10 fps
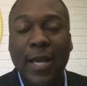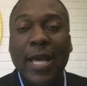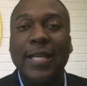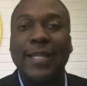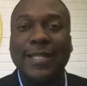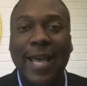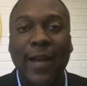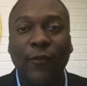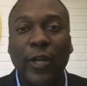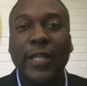Does
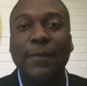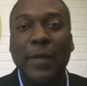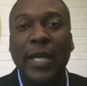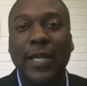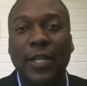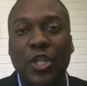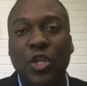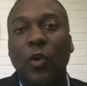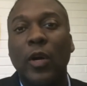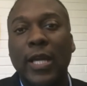that really mean
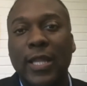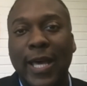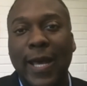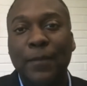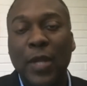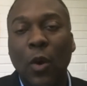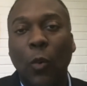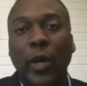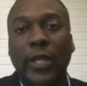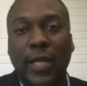ensuring that
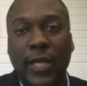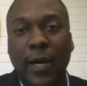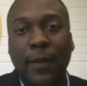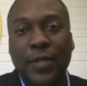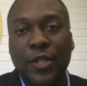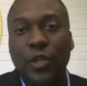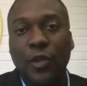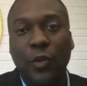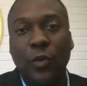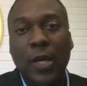when it comes
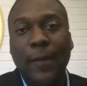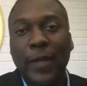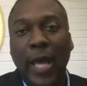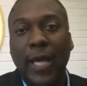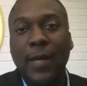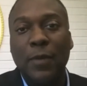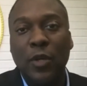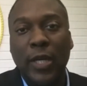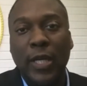to a community